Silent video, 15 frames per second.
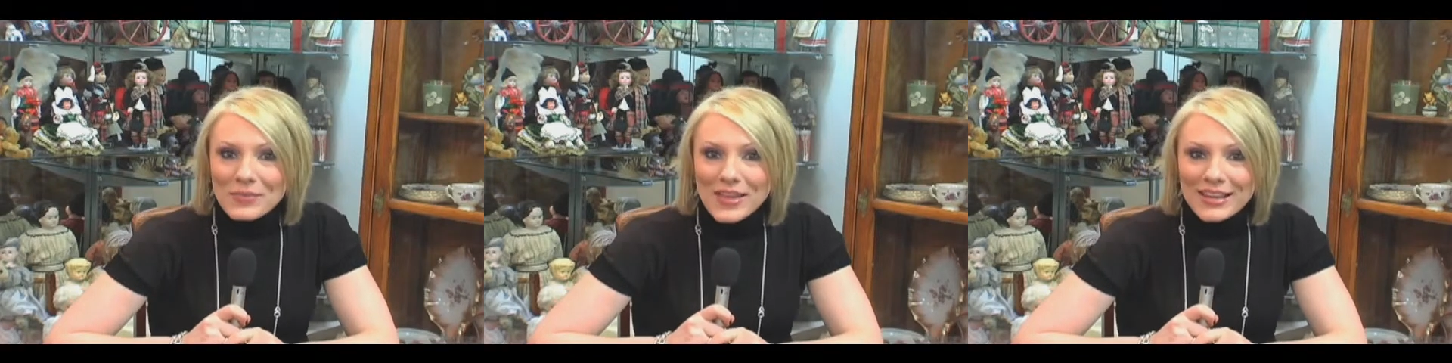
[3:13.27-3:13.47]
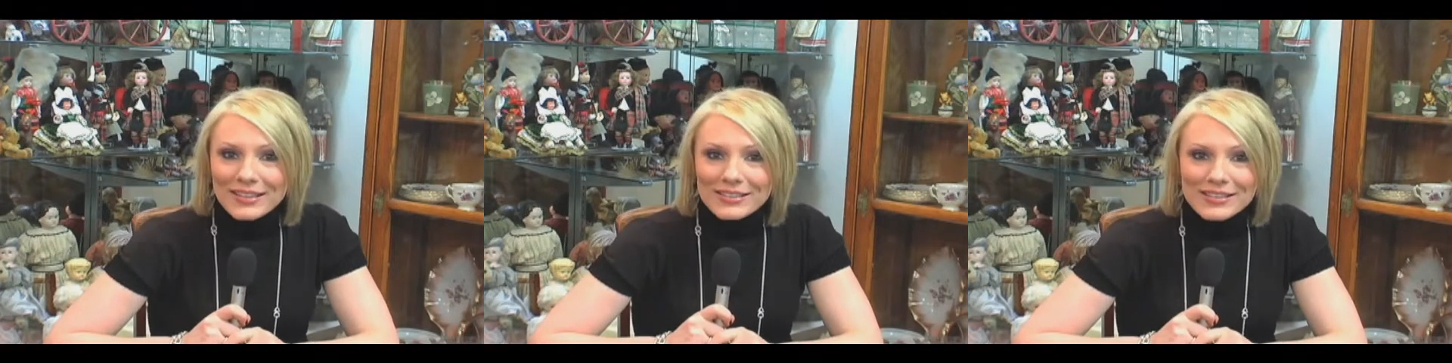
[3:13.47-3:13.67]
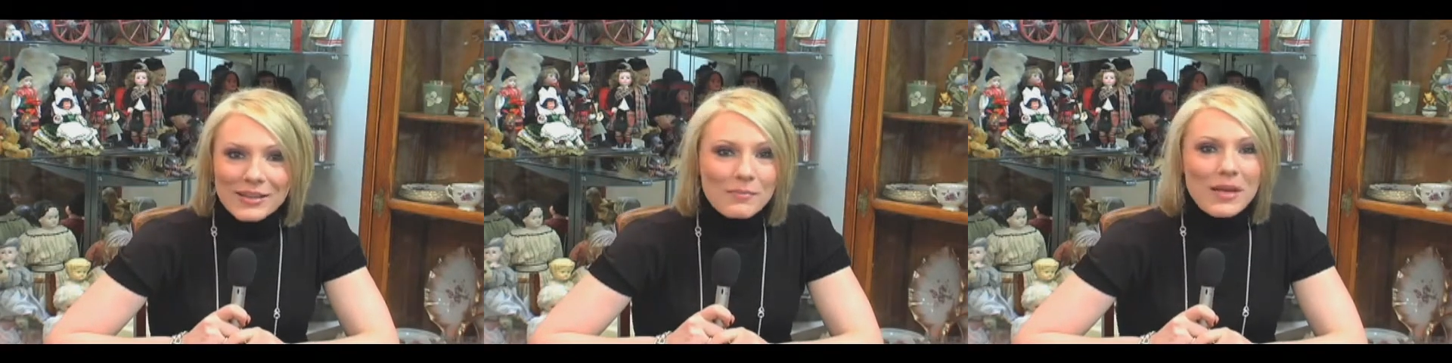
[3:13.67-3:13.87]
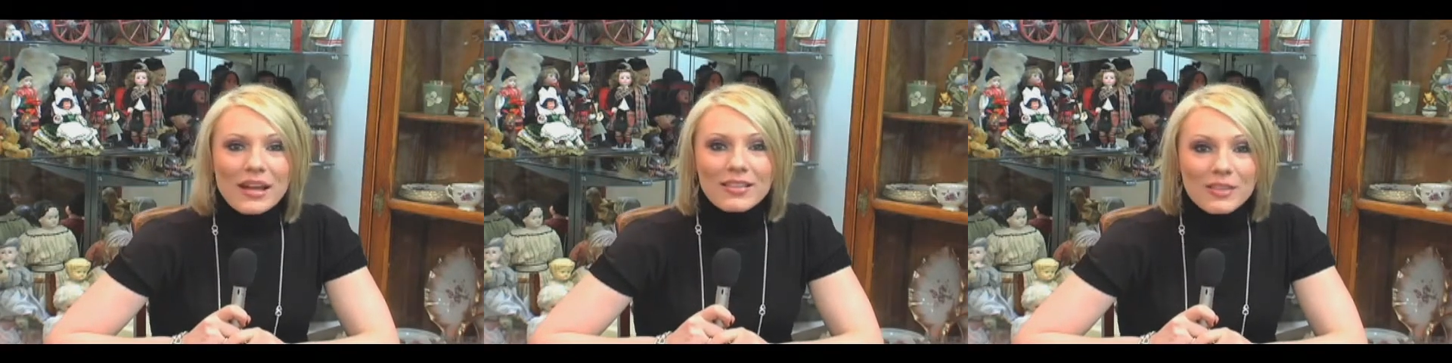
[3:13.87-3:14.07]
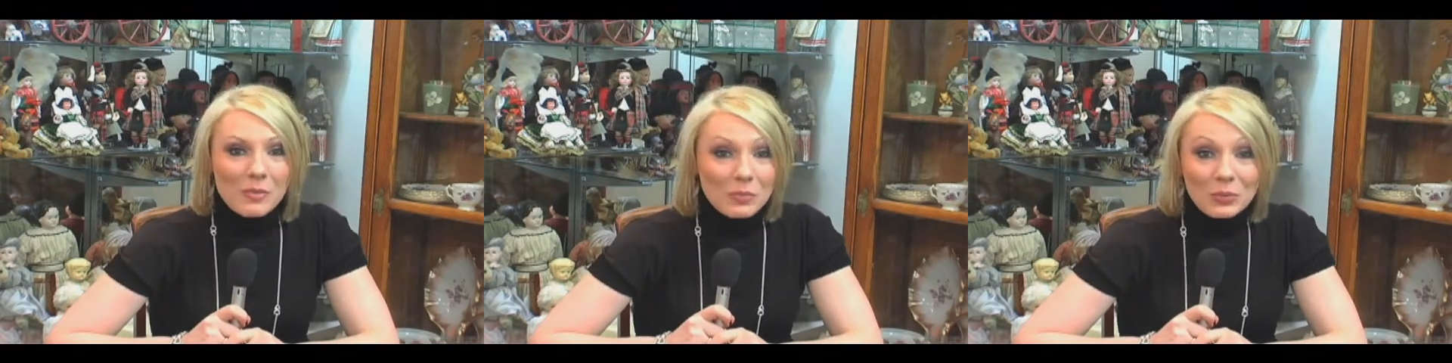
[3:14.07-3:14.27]
things that
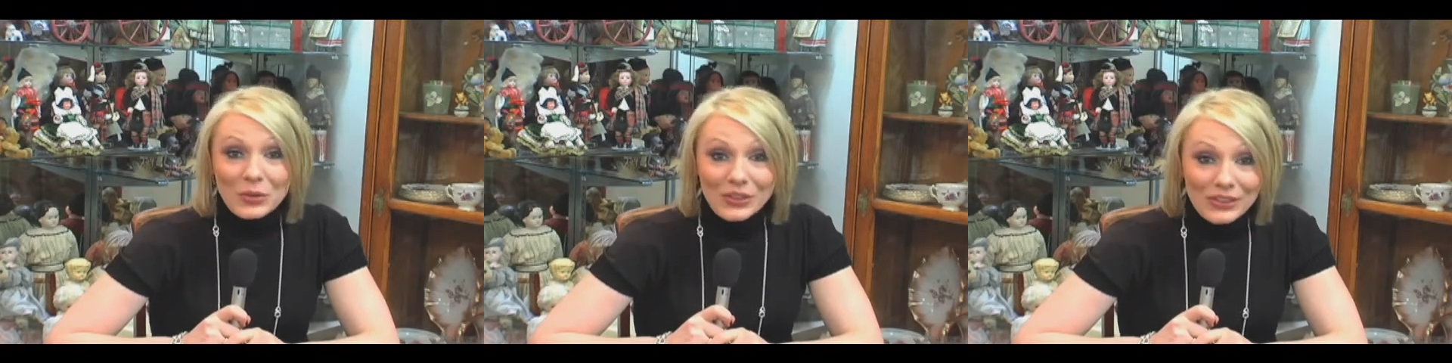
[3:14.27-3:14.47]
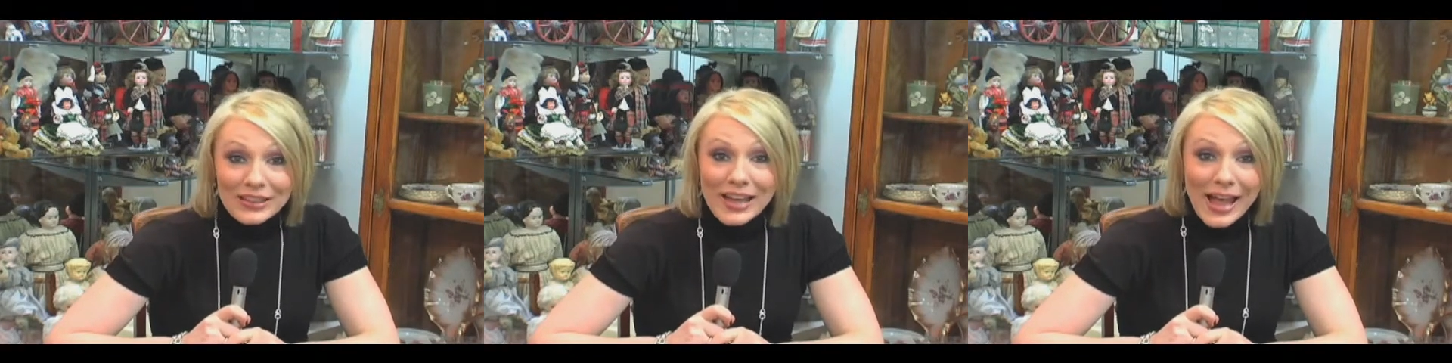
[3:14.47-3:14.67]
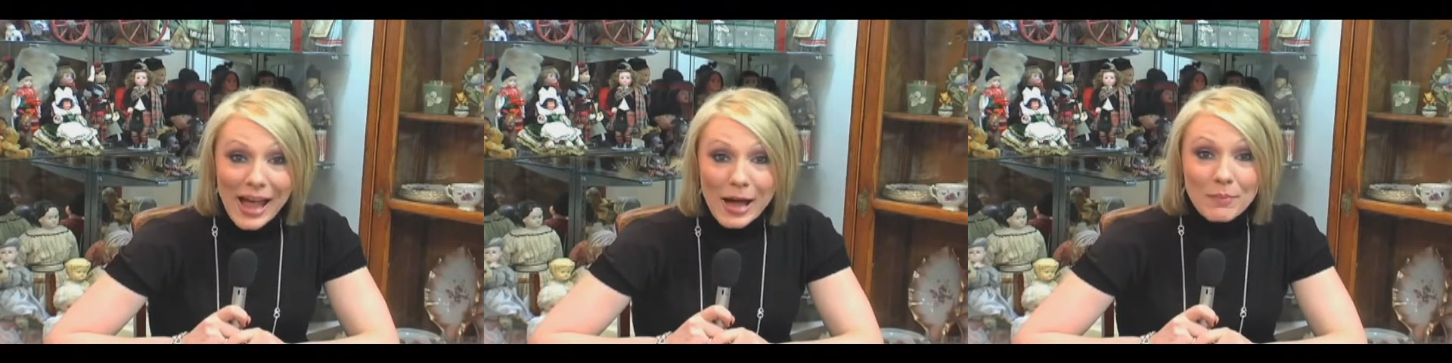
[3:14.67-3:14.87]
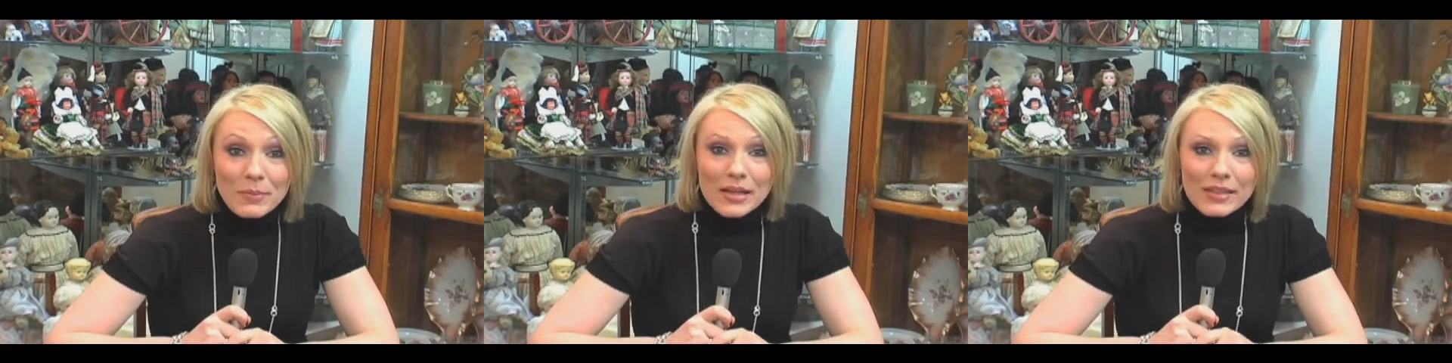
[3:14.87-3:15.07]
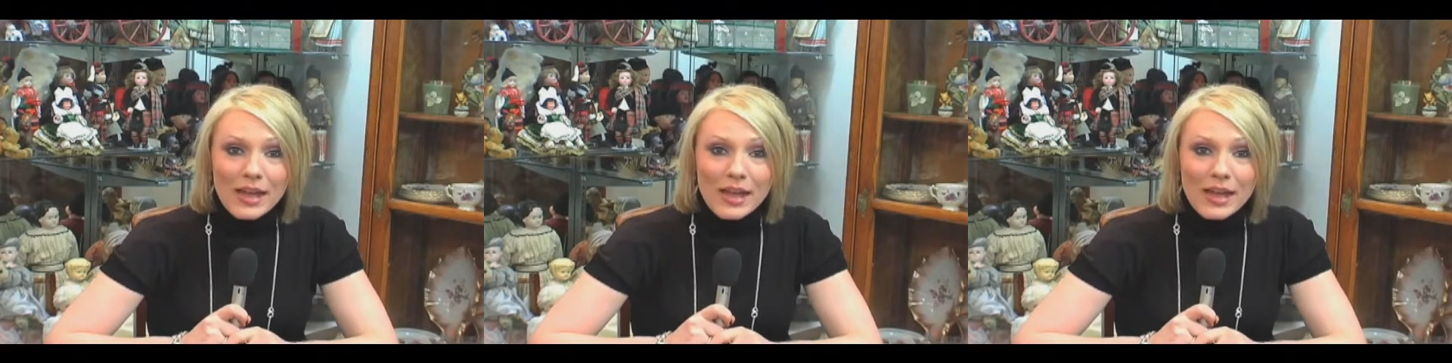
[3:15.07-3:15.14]
make them really happy.